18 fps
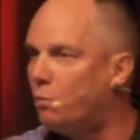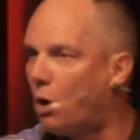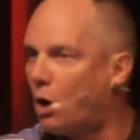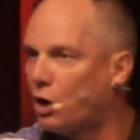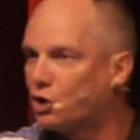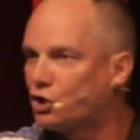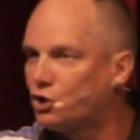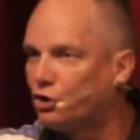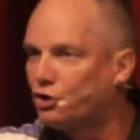
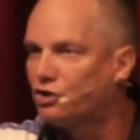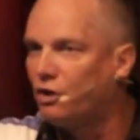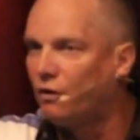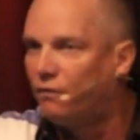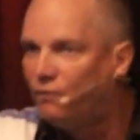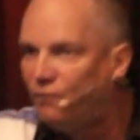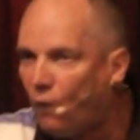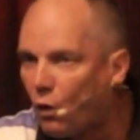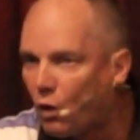marshals
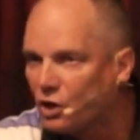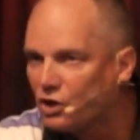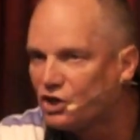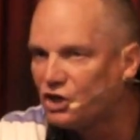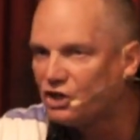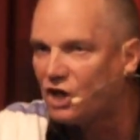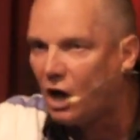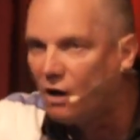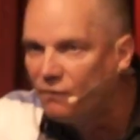the
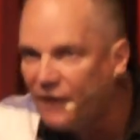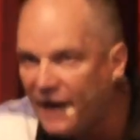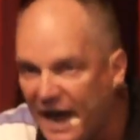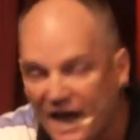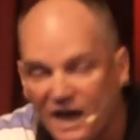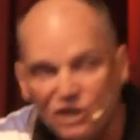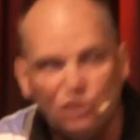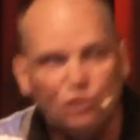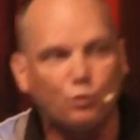forces of
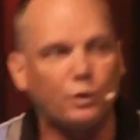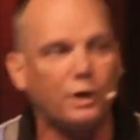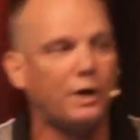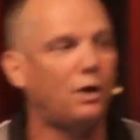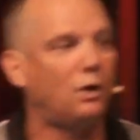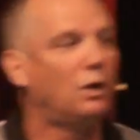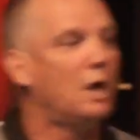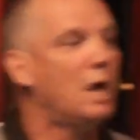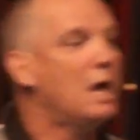
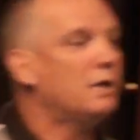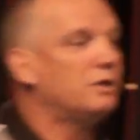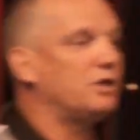Israel